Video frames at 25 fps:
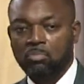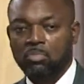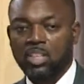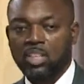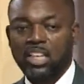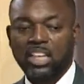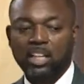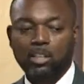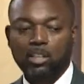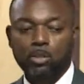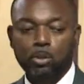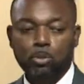
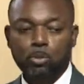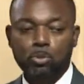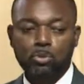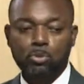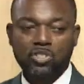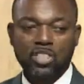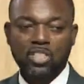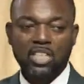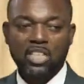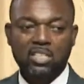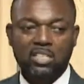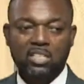includes
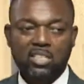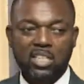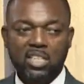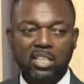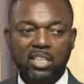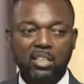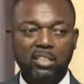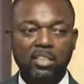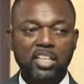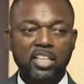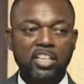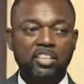things
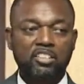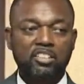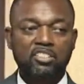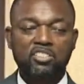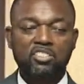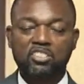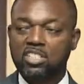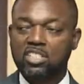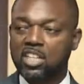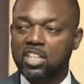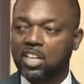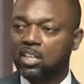like
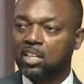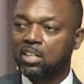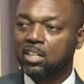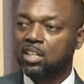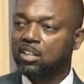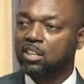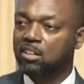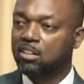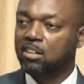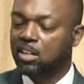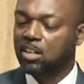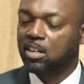hairstyle,
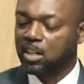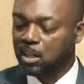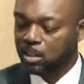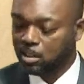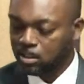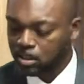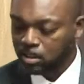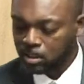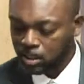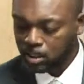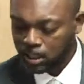hair color,